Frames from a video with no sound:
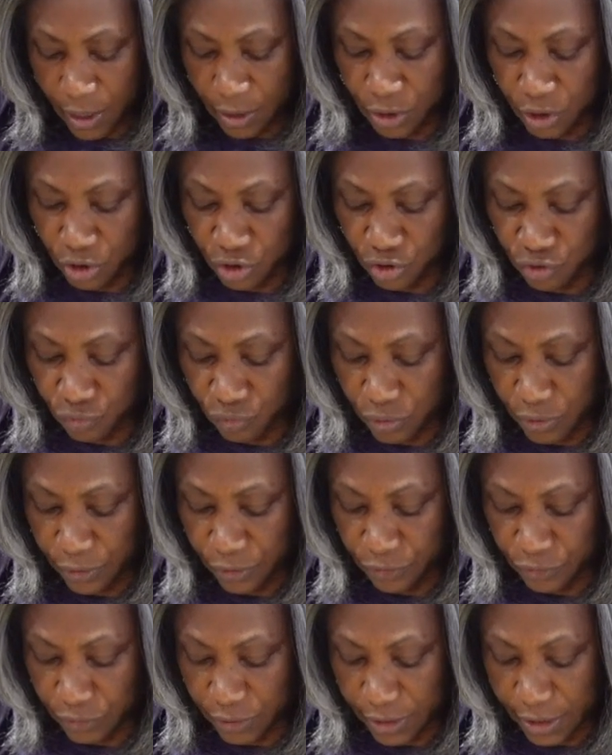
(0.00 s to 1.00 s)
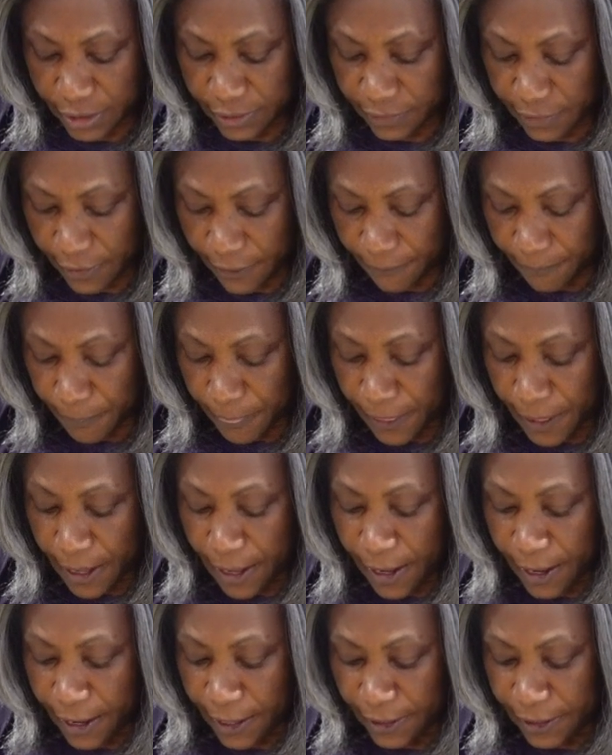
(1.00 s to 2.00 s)
and the sugar together
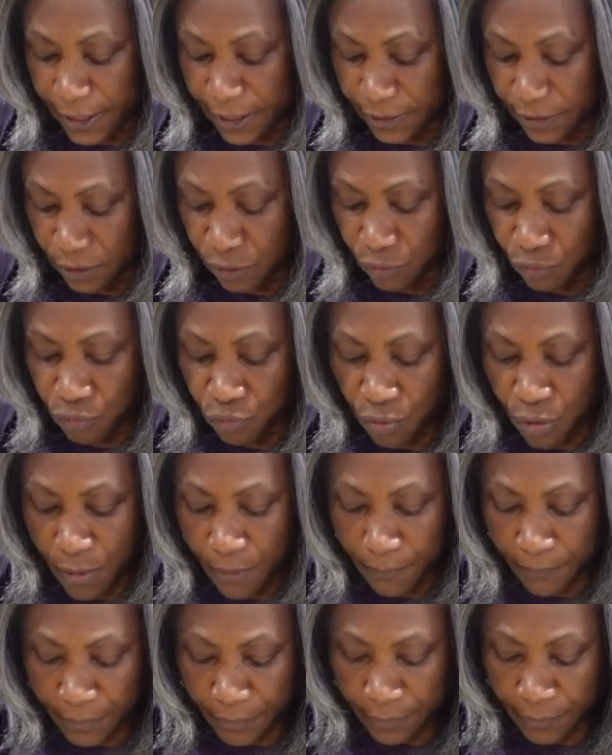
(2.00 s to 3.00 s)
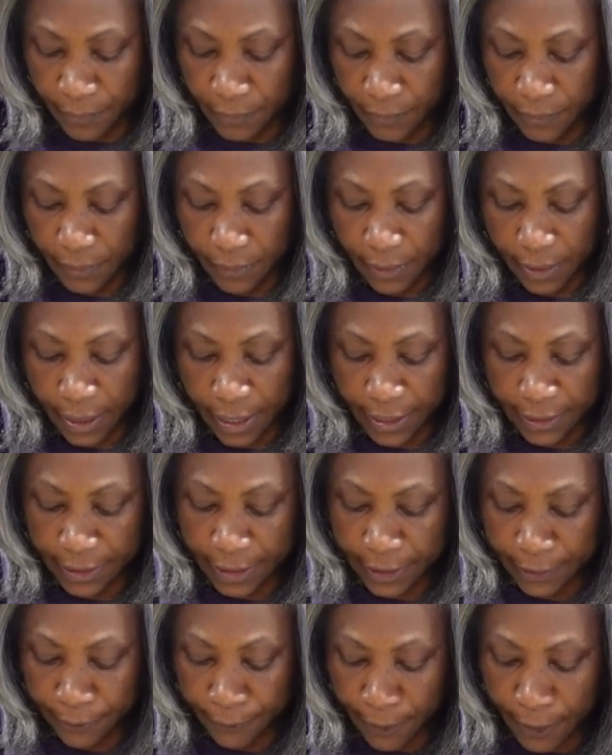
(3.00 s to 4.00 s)
and get it crumble, and
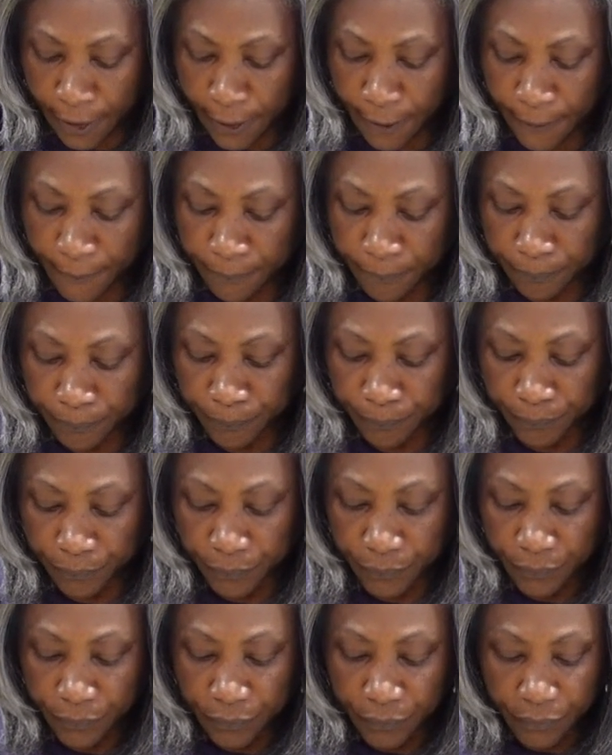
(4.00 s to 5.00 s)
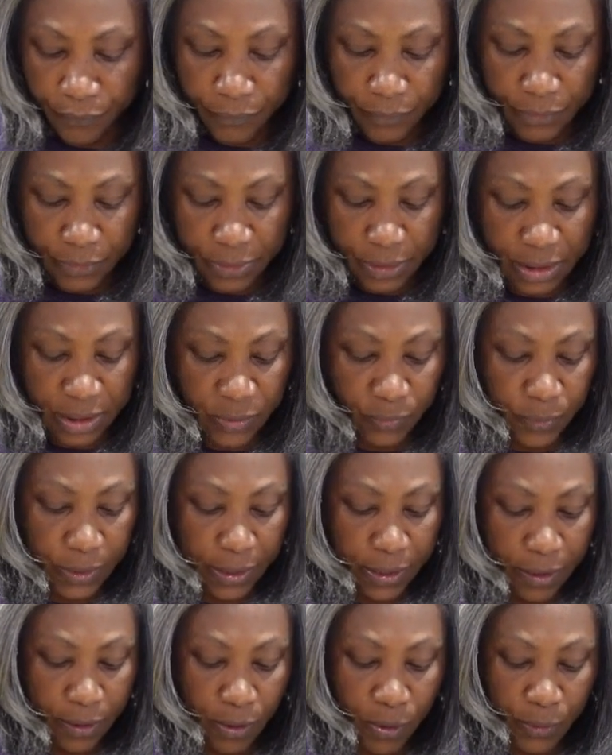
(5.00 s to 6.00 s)
then this way
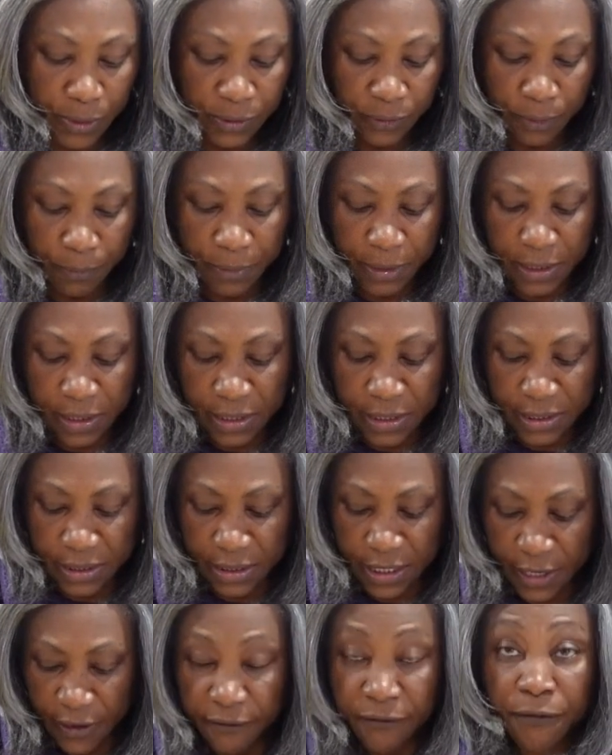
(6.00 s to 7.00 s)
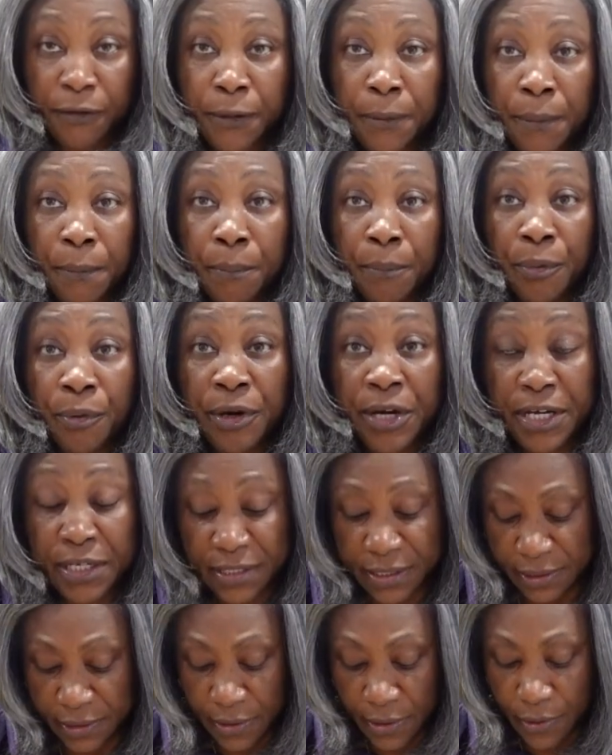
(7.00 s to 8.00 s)
then it will be easier to
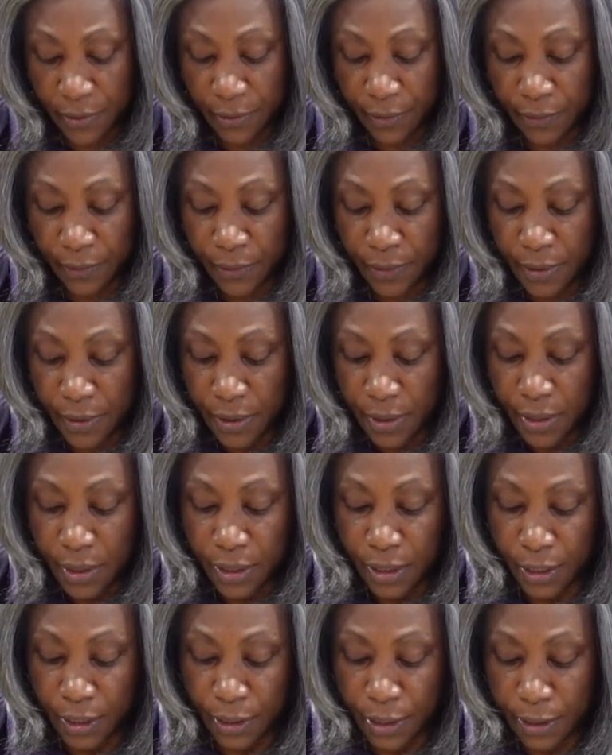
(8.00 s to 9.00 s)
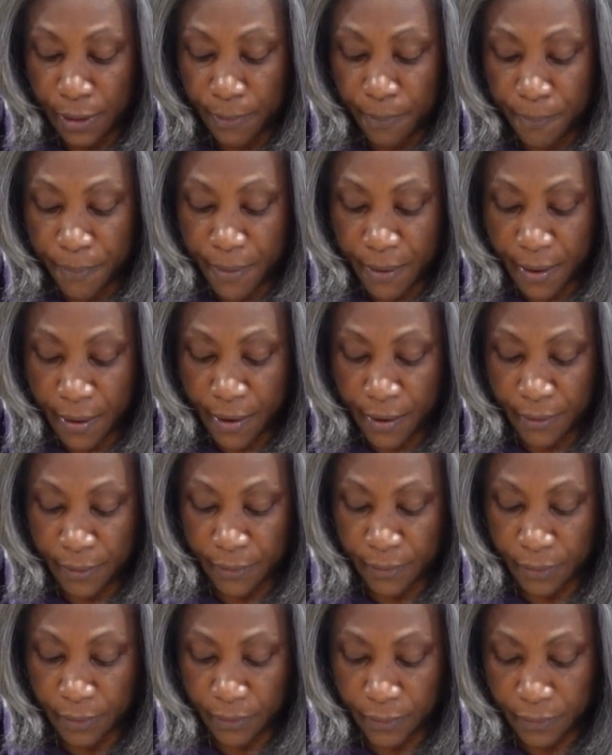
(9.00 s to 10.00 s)
press down in the pan.